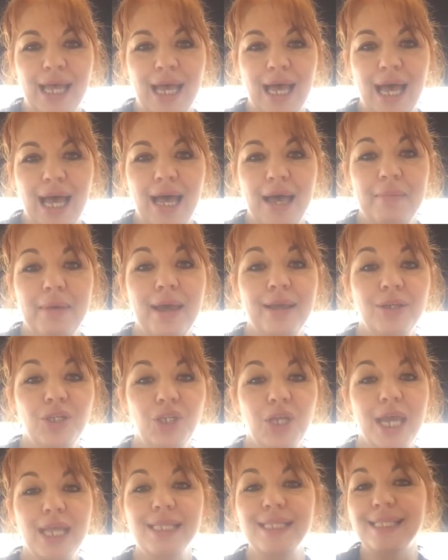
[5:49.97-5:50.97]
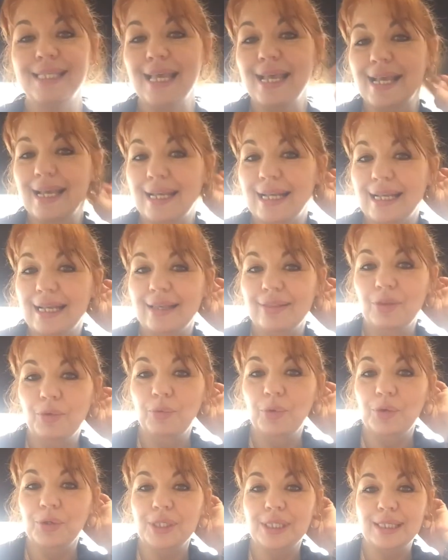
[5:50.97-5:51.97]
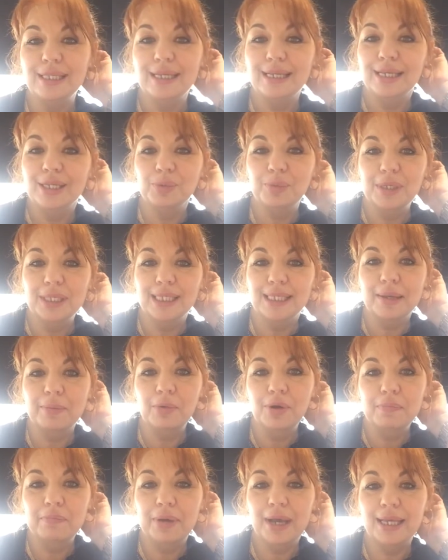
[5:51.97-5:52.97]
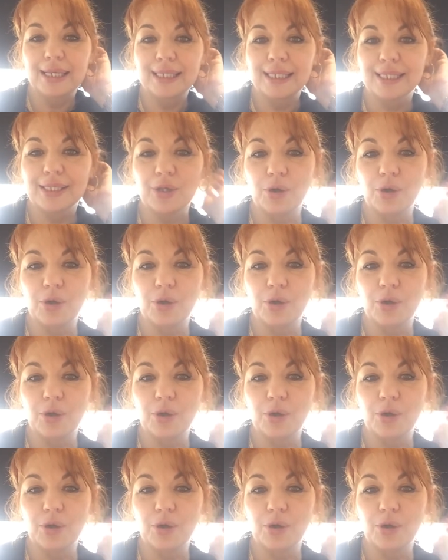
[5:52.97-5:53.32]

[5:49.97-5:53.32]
And Chad's saying the worst thing is when someone pastes